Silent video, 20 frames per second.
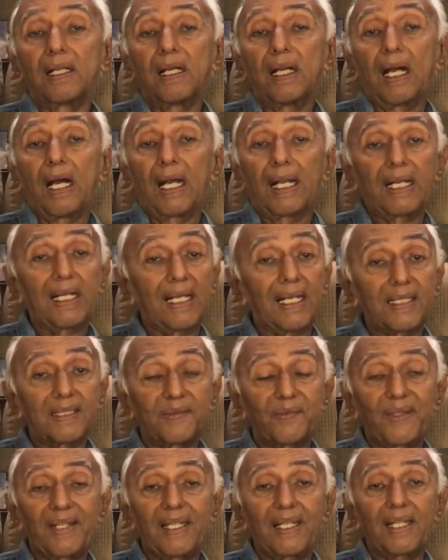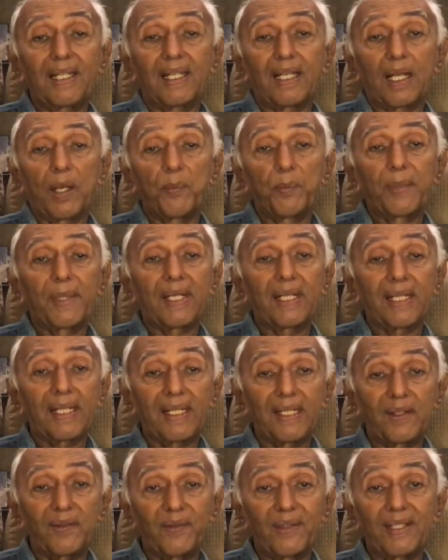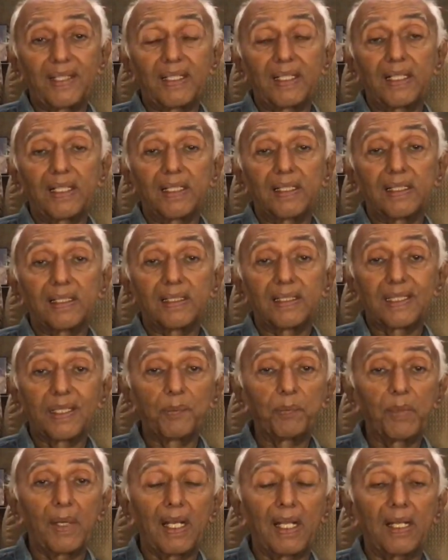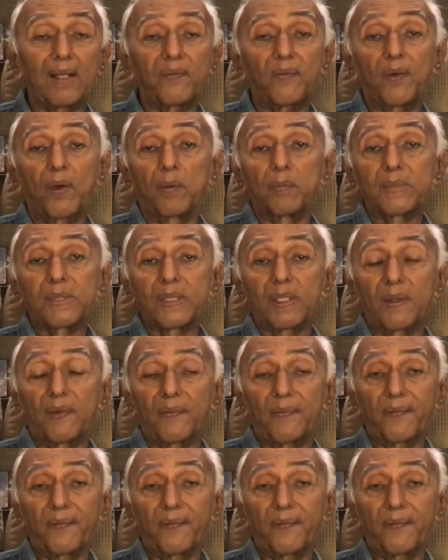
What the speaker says: unless we compare it with simpler forms of